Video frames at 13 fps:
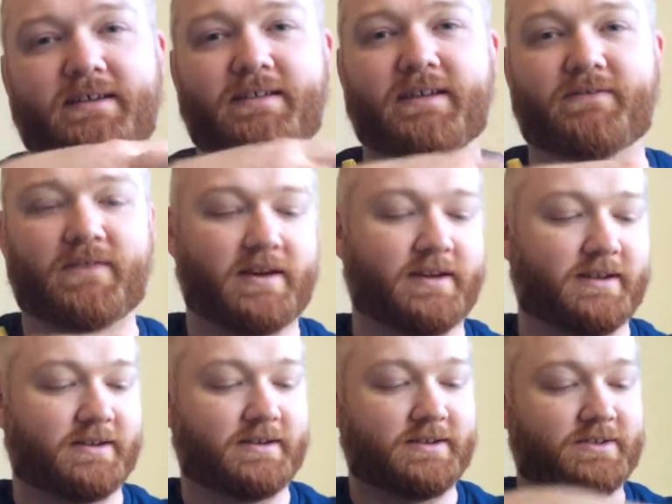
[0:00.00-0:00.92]
They've kind
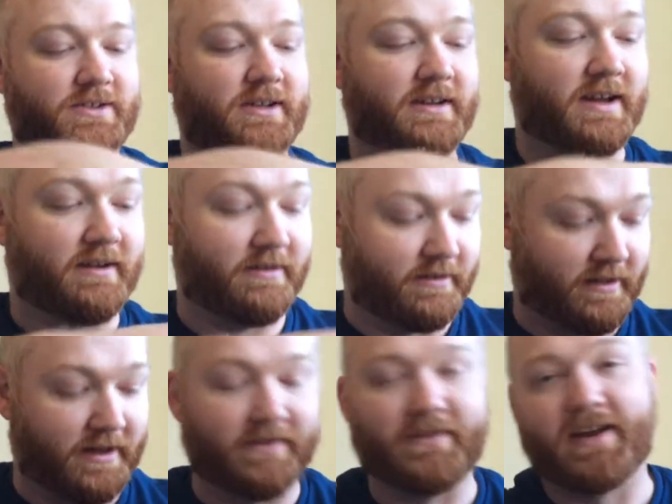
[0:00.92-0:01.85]
of shut down a
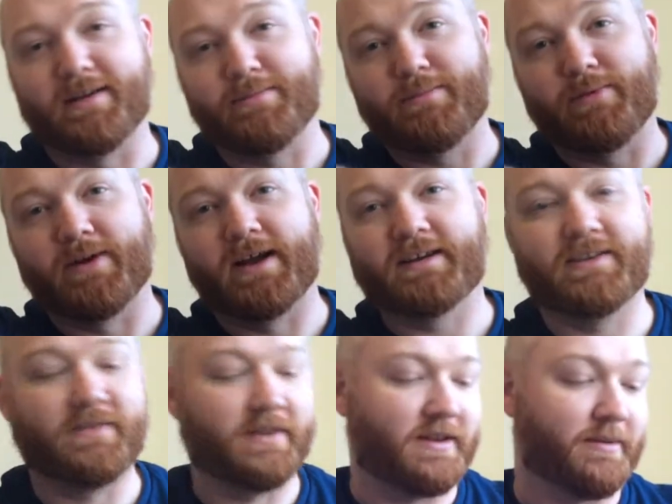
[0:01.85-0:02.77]
lot of airport
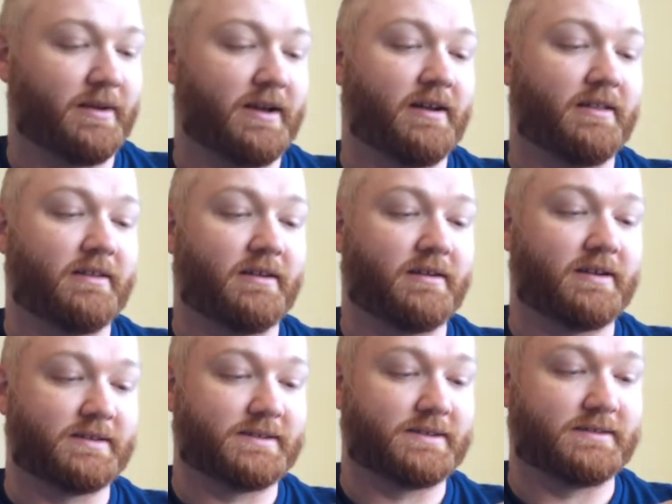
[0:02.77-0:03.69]
activity coming out of there
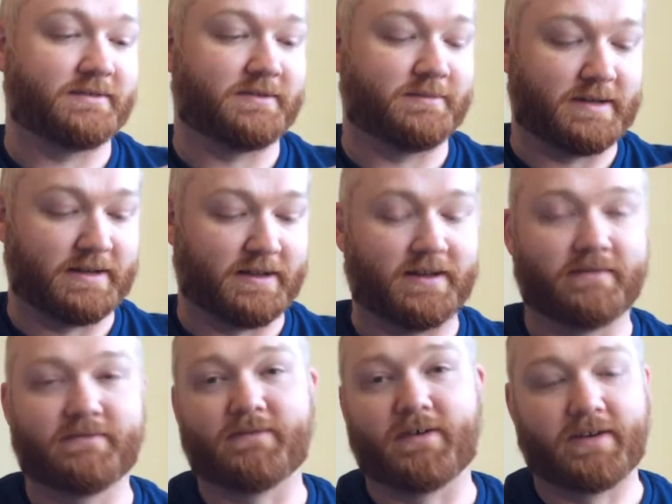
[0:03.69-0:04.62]
because there's been a lot
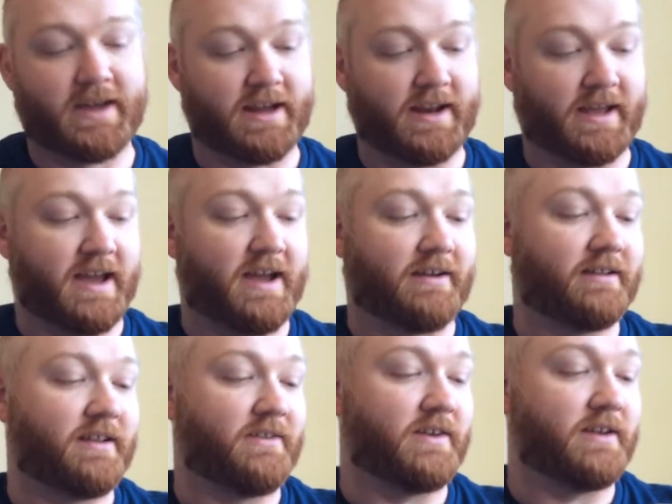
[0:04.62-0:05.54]
of volcanic
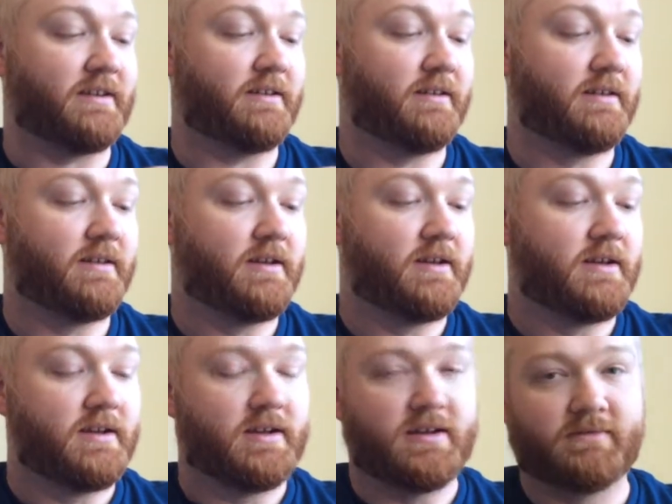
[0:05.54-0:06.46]
activity.
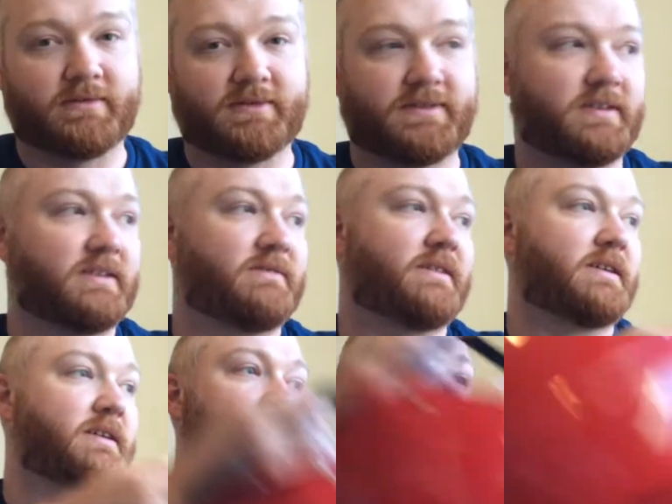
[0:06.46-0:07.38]
We'll see if
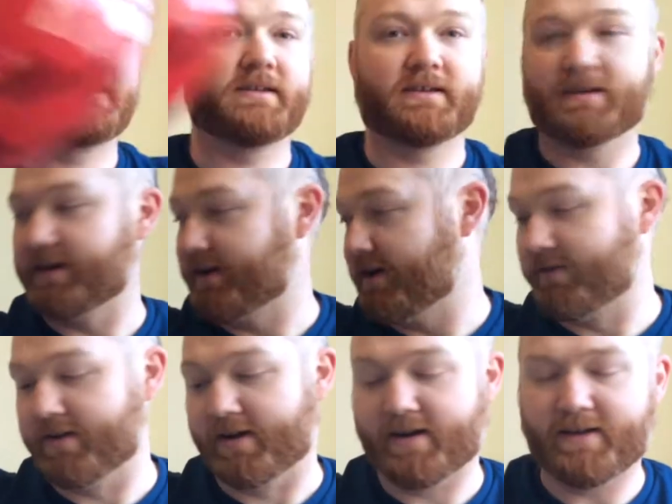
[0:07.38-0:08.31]
I can
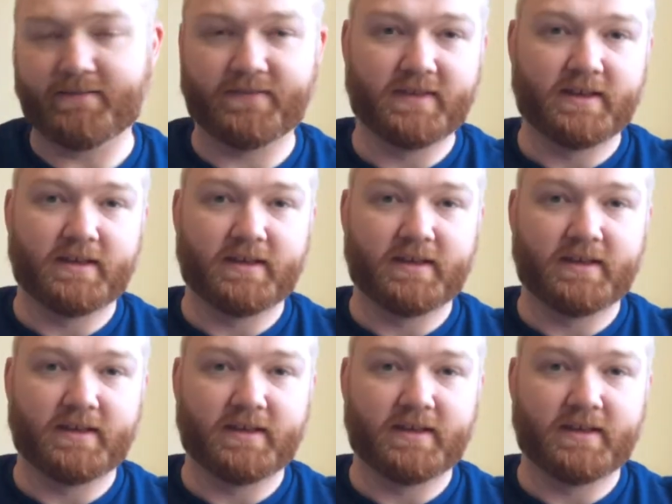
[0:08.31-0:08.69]
go or not.